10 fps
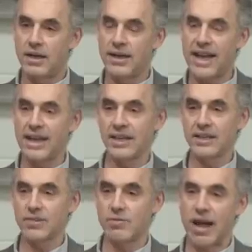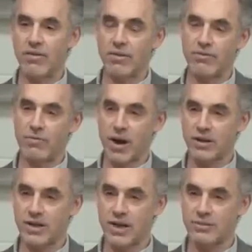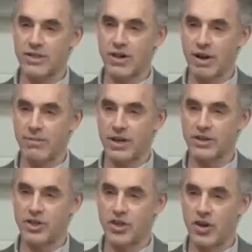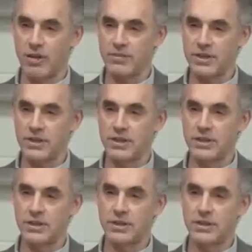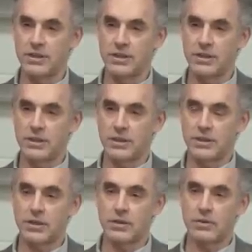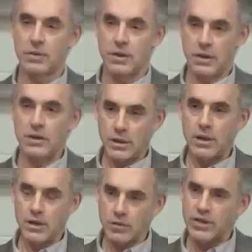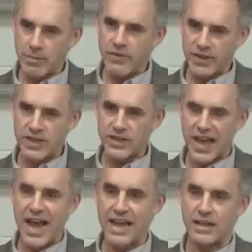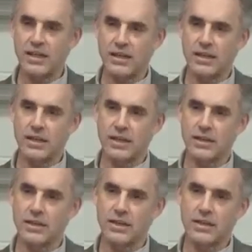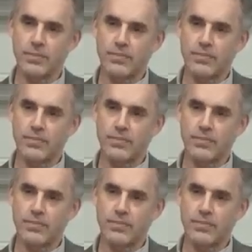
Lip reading: an endless round of part-time Starbucks jobs. So, you know, some of it is that. It's